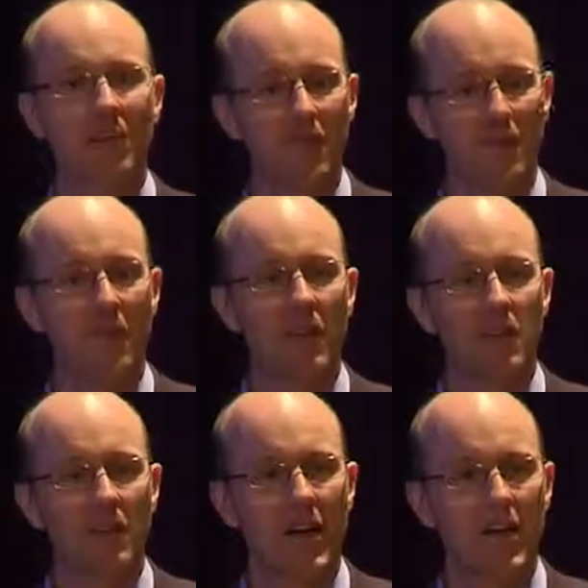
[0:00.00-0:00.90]
some of the things
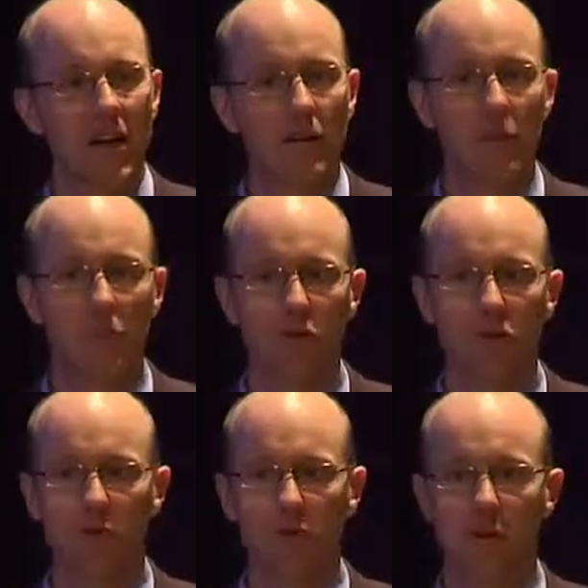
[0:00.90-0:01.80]
that come out and
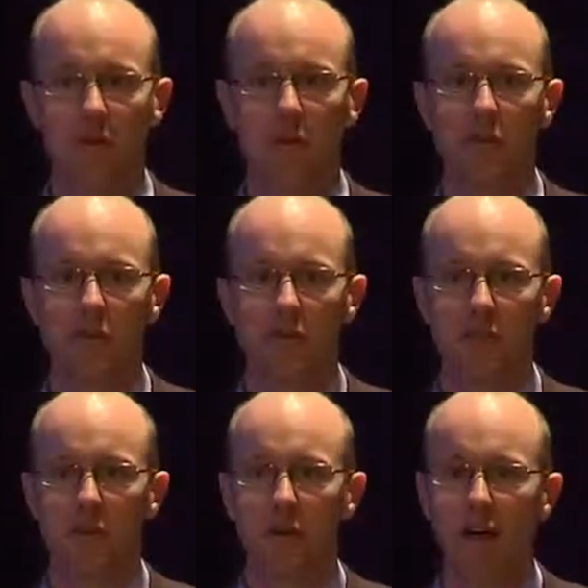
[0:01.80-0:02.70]
emerge in the
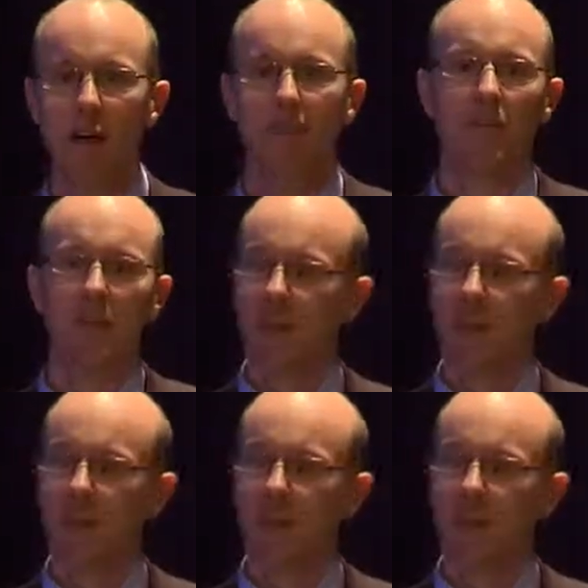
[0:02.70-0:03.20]
conversations that I have,